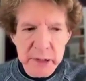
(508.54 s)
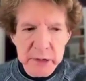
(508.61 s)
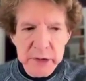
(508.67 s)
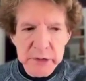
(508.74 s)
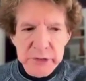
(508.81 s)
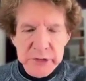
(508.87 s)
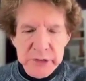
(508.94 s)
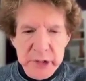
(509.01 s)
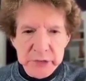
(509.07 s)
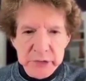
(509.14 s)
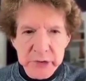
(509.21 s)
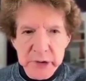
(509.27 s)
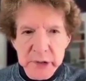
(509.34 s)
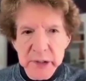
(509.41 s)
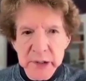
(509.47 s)

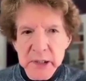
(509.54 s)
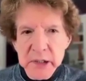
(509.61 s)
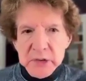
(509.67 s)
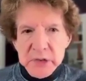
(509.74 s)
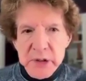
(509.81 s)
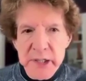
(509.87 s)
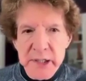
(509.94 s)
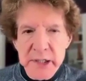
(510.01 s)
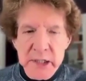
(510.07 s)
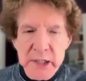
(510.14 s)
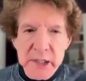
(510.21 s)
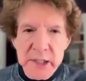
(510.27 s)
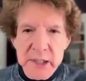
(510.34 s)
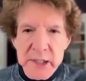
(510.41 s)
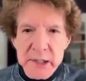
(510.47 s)
instruction,
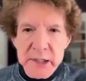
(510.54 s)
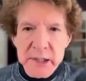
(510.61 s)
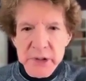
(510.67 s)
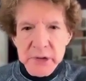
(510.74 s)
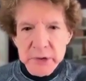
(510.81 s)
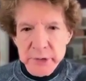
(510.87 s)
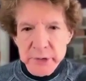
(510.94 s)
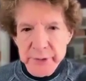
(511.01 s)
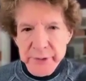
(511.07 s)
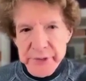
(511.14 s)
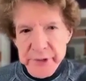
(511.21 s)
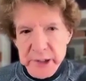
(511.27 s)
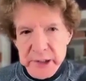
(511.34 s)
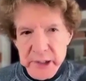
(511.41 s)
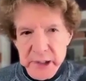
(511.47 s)
training, and digital
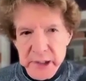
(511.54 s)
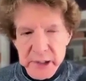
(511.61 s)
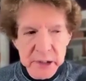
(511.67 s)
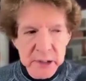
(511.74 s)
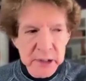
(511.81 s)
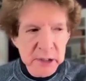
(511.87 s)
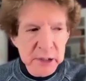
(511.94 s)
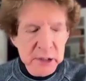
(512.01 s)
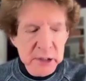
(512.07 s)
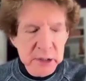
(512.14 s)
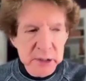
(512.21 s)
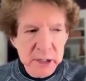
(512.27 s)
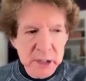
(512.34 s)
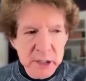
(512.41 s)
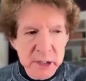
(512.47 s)
thinking,
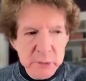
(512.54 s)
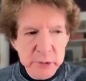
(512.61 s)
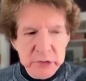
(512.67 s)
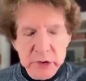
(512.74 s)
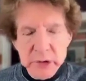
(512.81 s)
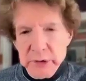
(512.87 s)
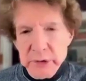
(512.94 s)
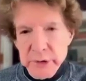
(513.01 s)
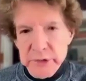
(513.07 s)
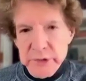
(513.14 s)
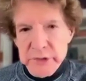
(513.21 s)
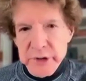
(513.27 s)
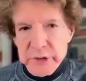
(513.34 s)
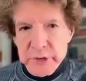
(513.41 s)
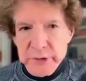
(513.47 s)
which
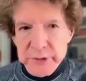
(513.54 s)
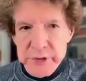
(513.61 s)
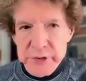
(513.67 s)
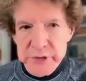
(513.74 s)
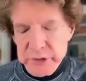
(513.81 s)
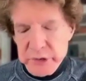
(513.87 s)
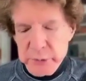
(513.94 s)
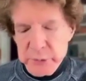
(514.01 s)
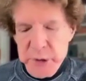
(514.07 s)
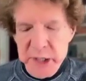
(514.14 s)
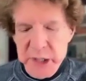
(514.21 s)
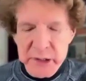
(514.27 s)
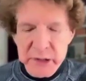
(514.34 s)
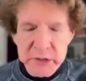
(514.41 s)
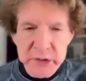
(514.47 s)
includes digital decision
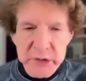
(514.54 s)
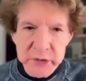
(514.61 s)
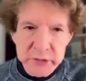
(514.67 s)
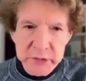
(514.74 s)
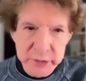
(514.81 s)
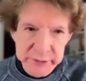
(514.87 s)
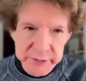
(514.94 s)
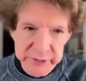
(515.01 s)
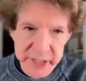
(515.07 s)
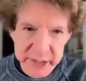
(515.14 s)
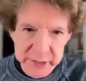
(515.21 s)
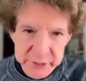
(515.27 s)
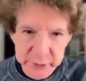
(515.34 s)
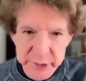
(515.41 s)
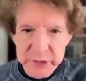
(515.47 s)
making, digital
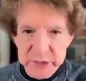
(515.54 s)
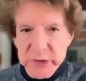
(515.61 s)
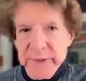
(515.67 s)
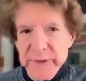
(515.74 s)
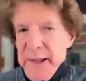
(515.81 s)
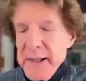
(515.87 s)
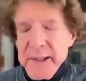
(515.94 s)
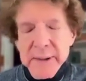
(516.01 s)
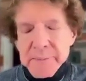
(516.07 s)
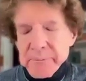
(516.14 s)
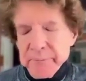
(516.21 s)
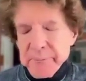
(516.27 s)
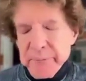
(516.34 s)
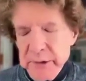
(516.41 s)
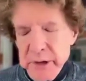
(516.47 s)
evaluation.
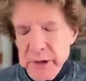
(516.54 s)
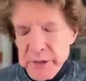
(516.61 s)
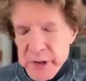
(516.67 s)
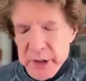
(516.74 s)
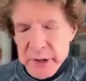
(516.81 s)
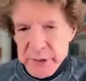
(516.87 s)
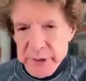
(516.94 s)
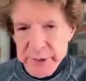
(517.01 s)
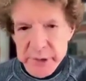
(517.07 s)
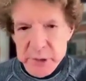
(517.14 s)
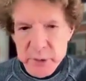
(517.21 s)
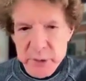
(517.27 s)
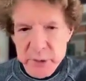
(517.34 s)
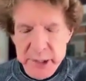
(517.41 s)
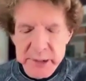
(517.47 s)
These are really
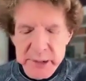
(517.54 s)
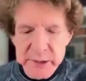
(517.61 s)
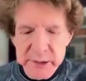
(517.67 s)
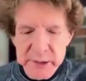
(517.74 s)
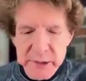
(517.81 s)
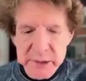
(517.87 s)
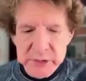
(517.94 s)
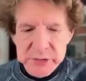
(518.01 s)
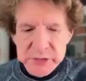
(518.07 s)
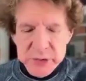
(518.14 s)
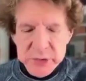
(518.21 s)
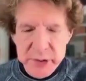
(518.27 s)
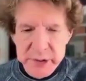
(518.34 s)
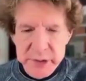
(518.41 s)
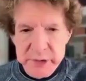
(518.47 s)
quite
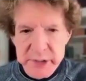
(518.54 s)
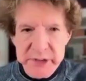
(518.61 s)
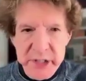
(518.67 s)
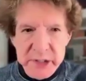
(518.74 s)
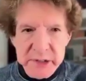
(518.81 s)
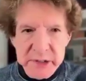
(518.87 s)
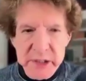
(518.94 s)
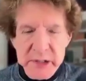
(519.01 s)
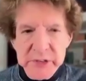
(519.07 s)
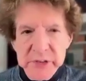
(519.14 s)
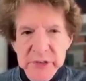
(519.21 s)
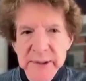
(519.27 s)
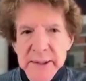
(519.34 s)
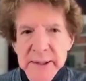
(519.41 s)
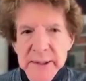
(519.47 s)
extraordinary techniques.